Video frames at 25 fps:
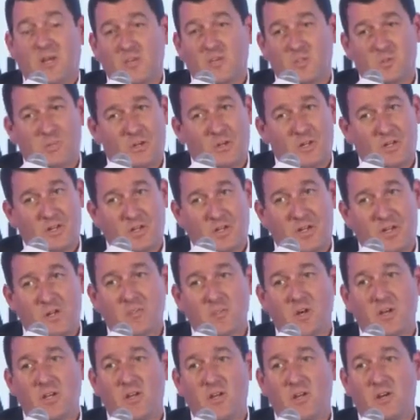Now they may not
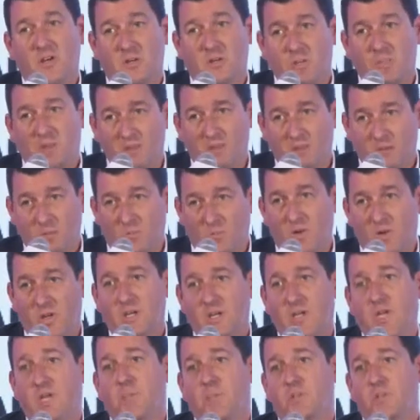spend a lot of money on it, but
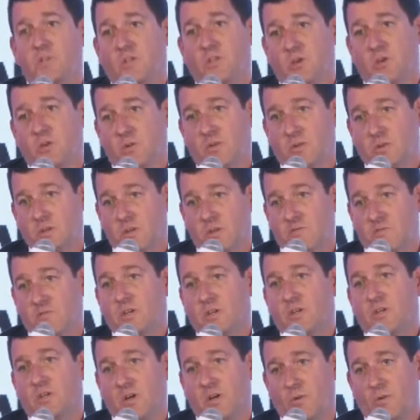they want to keep a toe
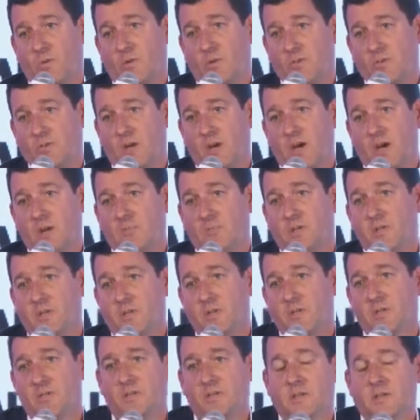in there to figure out what's
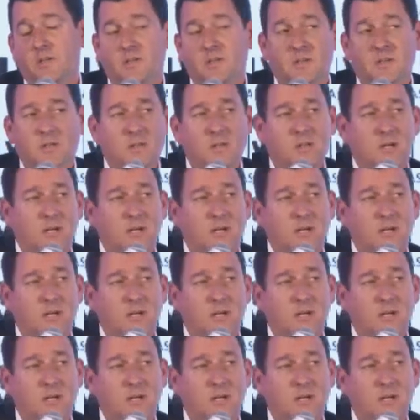happening